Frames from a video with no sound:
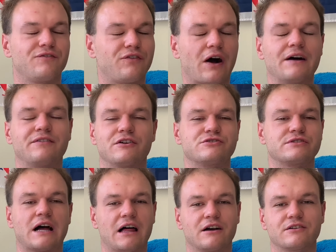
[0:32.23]

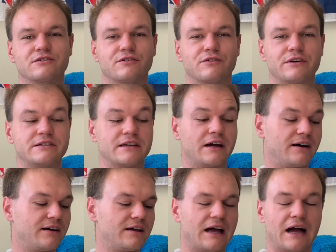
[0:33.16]
$500 over
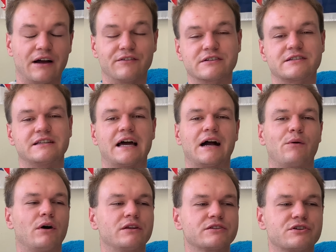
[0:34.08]
retail. However, today I
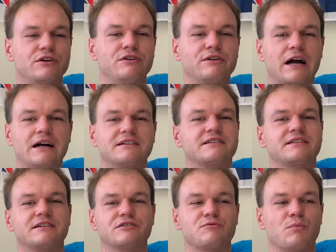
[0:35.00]
wanted to show you guys that
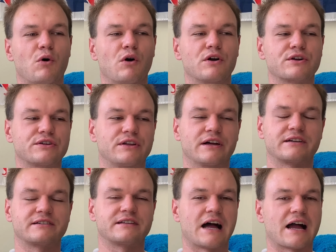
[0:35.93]
there's more to
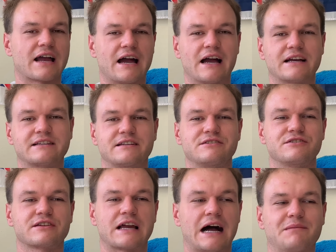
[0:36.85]
like StockX than
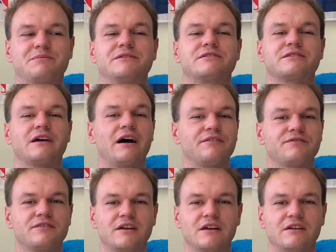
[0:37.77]
just copping stuff
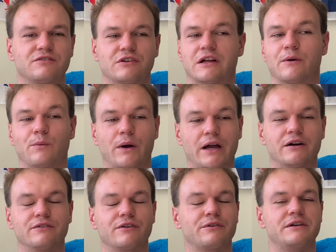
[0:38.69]
for like way
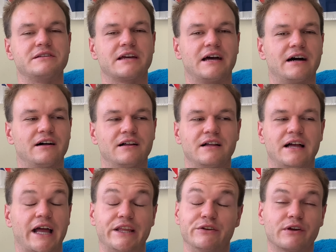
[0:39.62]
over retail,
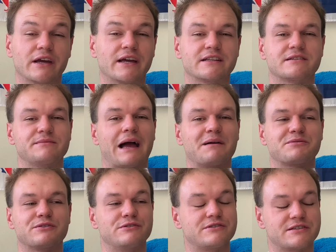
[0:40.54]
and you can get some
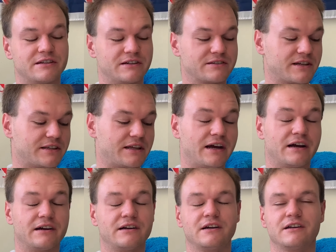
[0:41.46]
absolute steals on
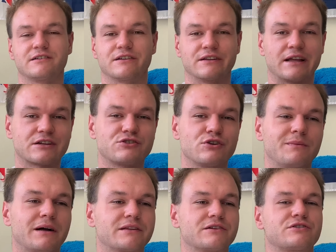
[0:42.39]
there. So the next shoe
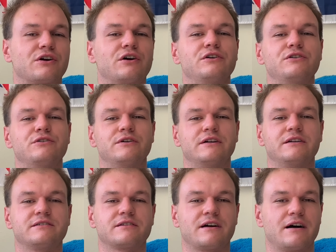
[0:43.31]
I'm about to show you
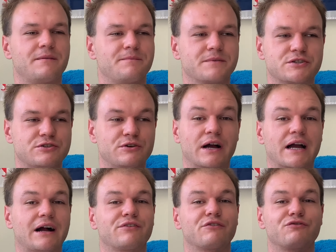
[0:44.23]
is a shoe I
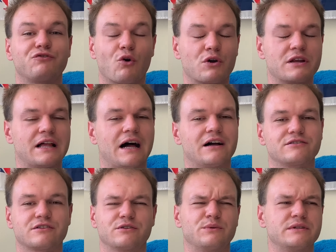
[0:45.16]
got for
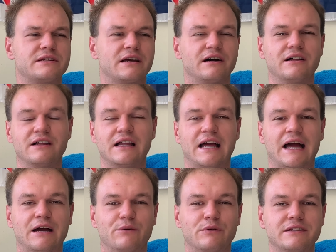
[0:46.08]
$40 on the retail,
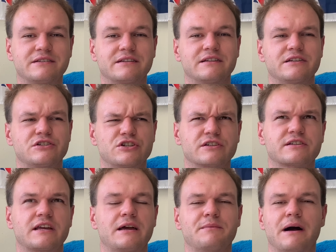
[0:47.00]
and it recently
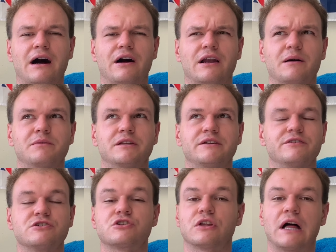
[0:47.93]
just came out, I believe
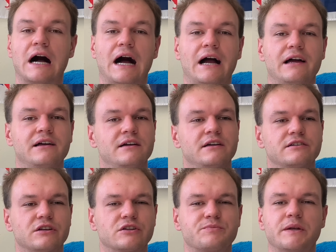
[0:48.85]
in July.
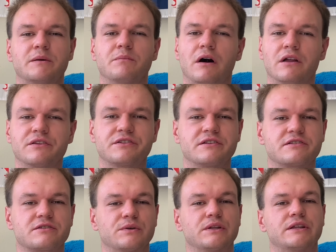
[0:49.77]
So it's been a month
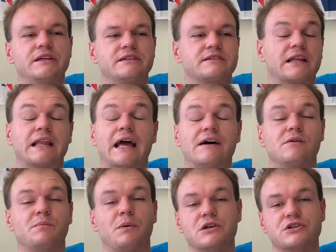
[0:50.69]
since the release, and they have
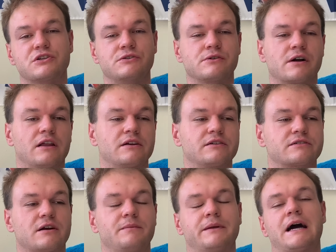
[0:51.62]
a bunch of new
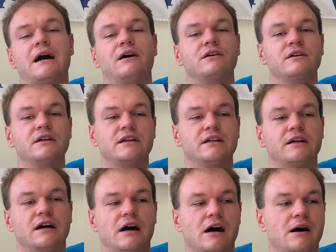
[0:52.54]
colors coming out
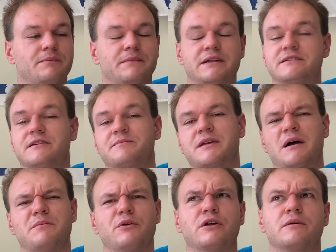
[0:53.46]
in
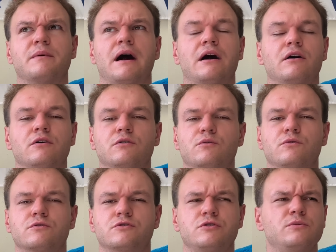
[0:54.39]
September in about
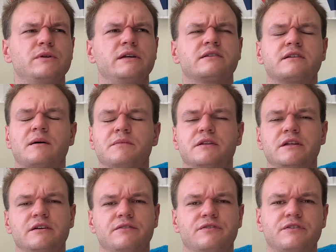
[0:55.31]
2 weeks, I
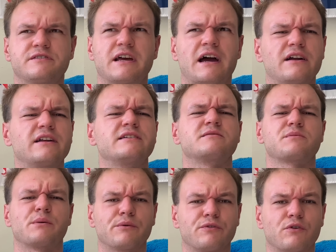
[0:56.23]
believe. Saturday,
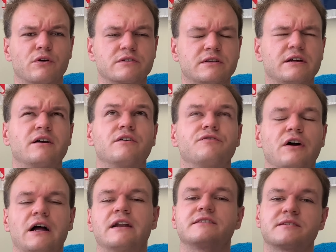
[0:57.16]
September 14th, or
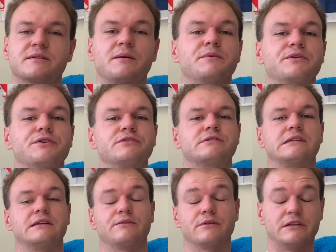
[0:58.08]
Friday, September
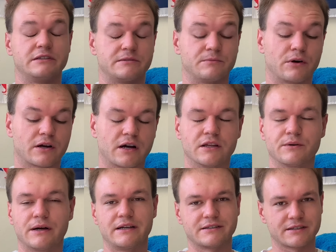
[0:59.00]
13th, they're releasing more
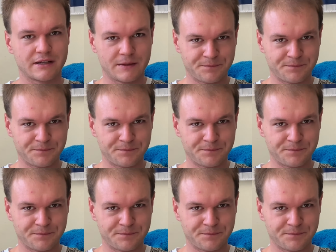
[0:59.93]
colorways.